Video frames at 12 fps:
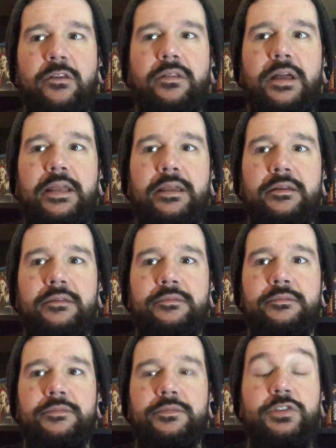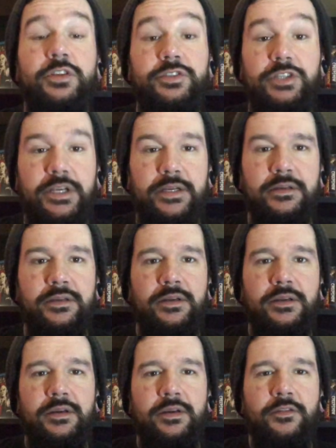like, searching
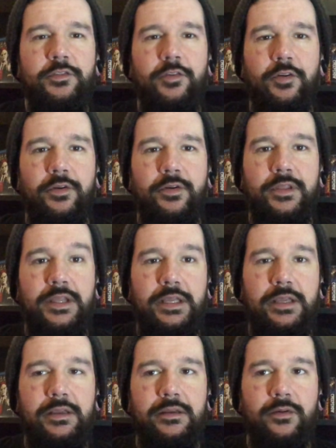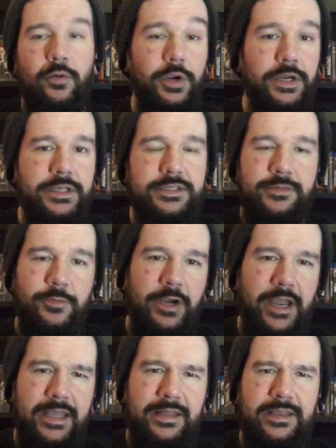for the organism or
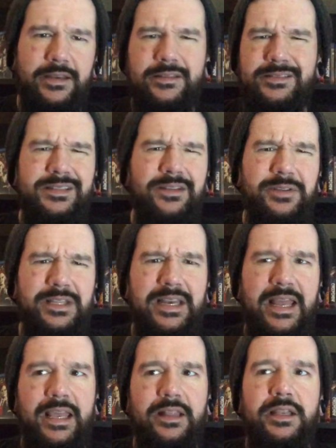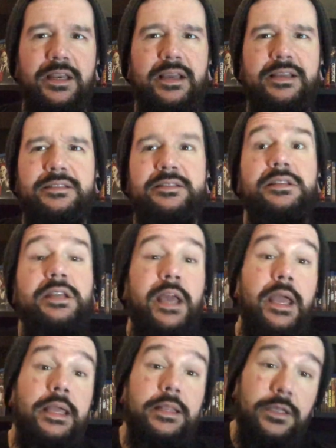alien, because it's not really an alien, I guess it's an
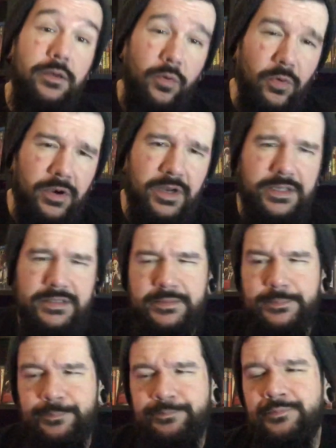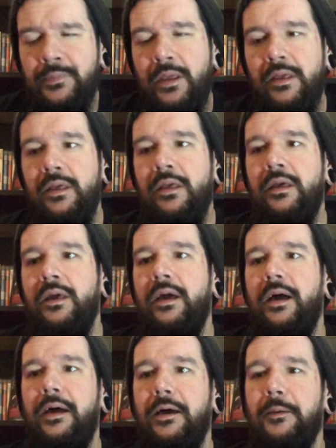alien organism,
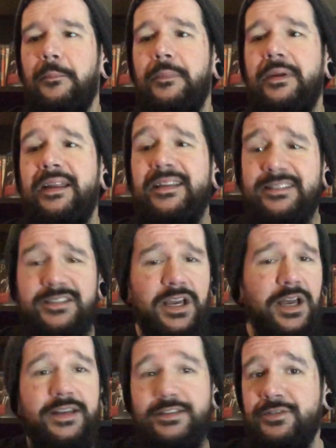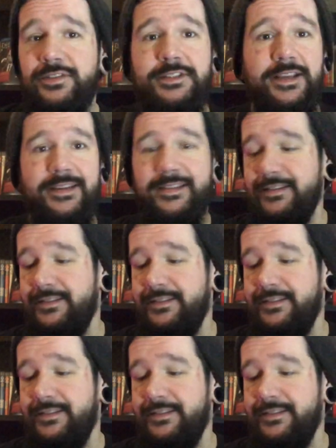and his gun is just like